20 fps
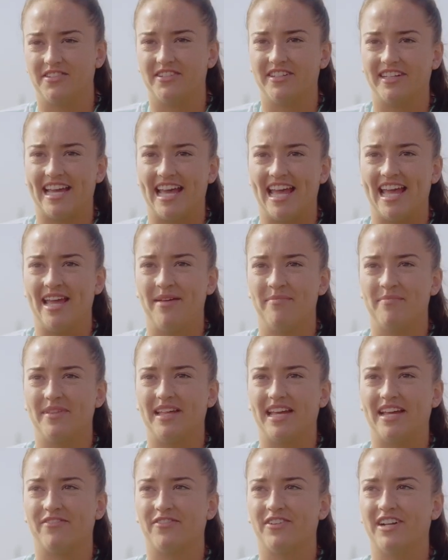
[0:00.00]
on the game,
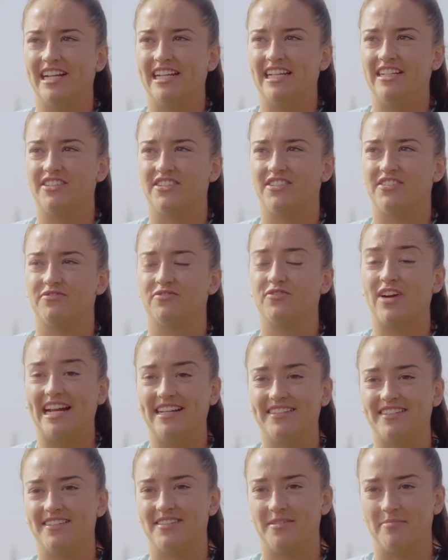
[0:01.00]
it really just
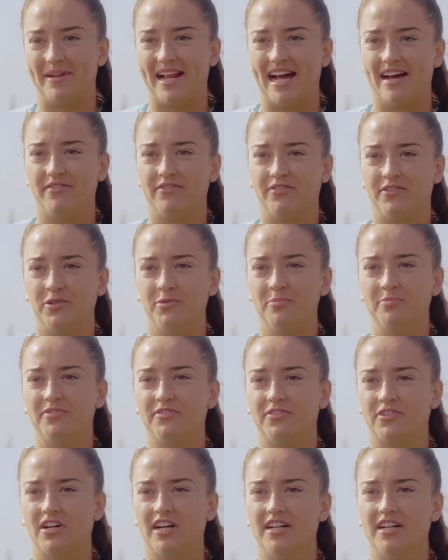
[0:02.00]
raises the platform for